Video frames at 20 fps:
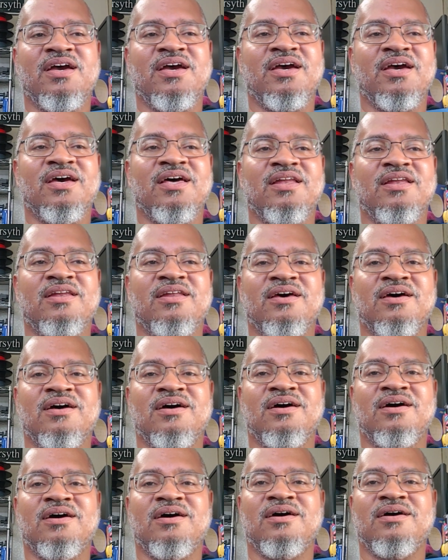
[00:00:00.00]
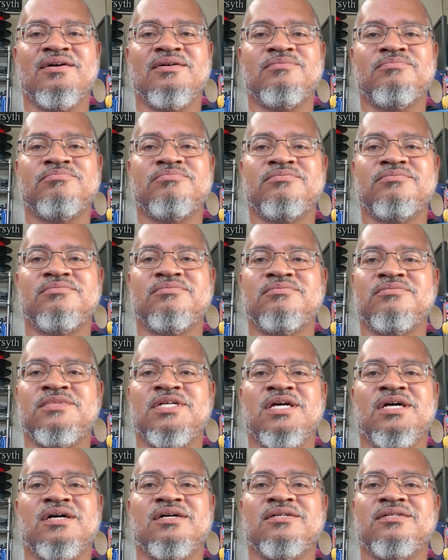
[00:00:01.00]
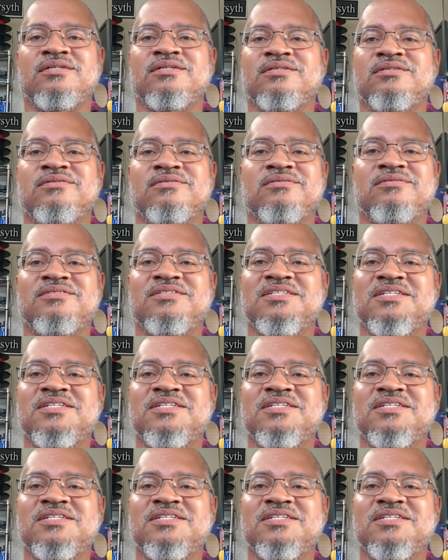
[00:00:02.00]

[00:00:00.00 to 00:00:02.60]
And and